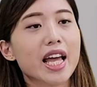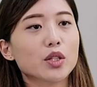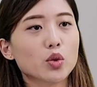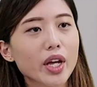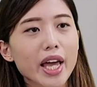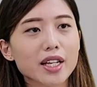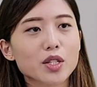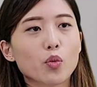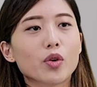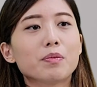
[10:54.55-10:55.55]
TwinX
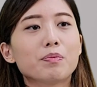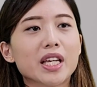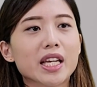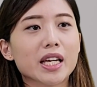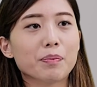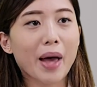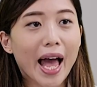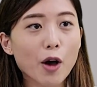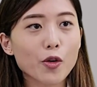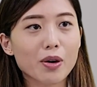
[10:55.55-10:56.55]
would be
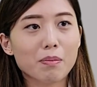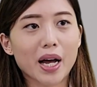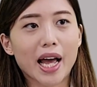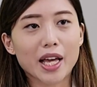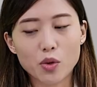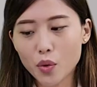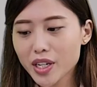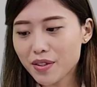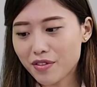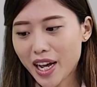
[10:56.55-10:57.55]
powered by your
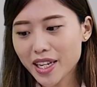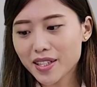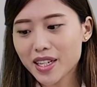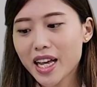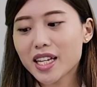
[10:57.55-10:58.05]
device,